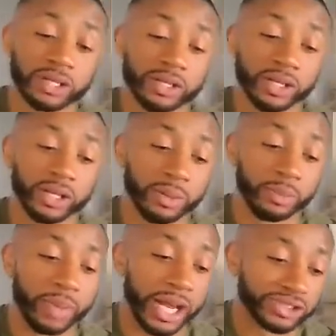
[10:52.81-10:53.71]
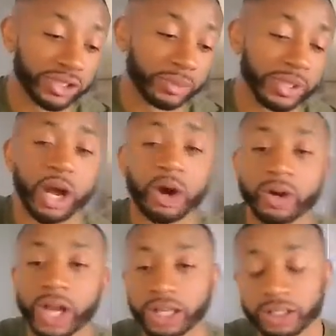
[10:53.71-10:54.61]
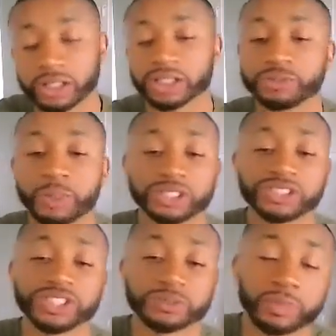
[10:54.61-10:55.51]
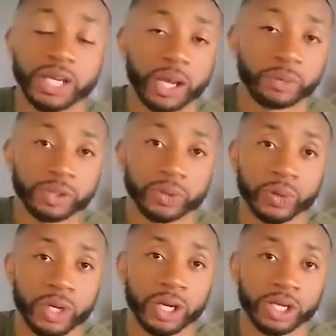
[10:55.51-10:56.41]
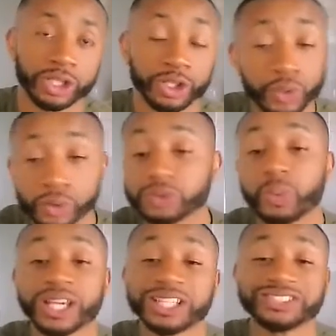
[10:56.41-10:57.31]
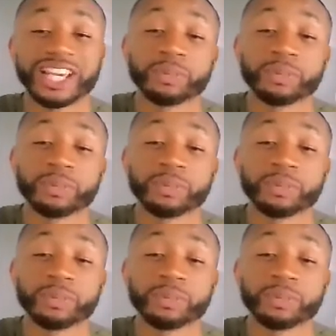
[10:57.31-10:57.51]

The banks are going to be like, okay, look, this person is being able to use what he's